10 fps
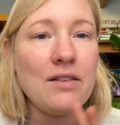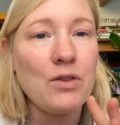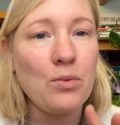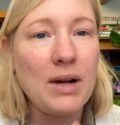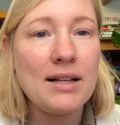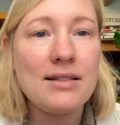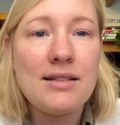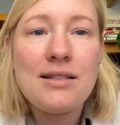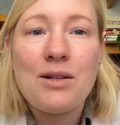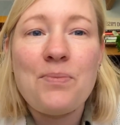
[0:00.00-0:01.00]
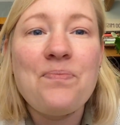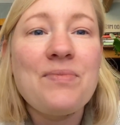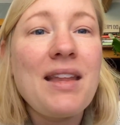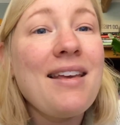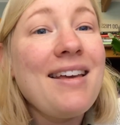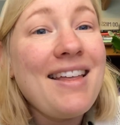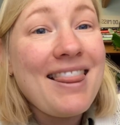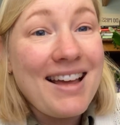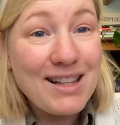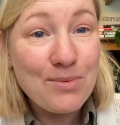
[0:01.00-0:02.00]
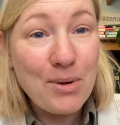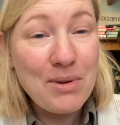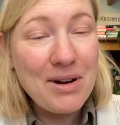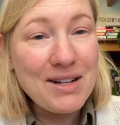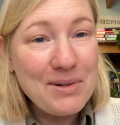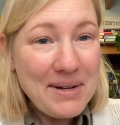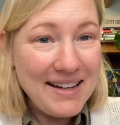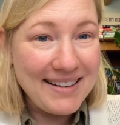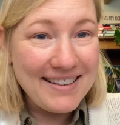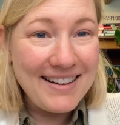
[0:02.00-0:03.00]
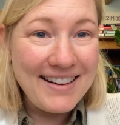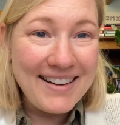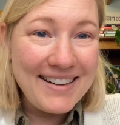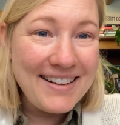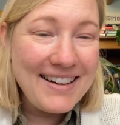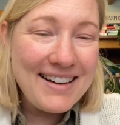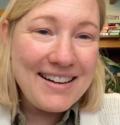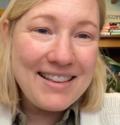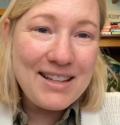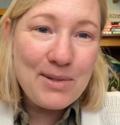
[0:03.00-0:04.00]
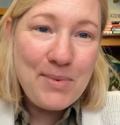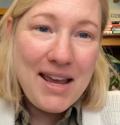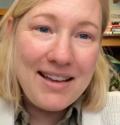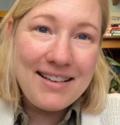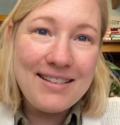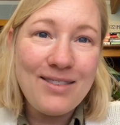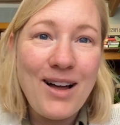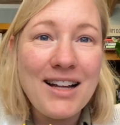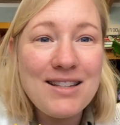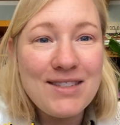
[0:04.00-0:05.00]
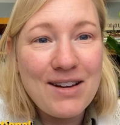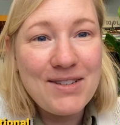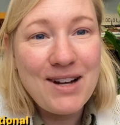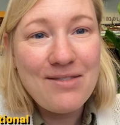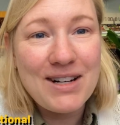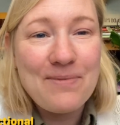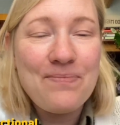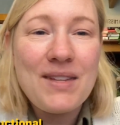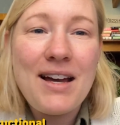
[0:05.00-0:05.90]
of the West. So that's what we are doing on this week. Lots of stuff to cover.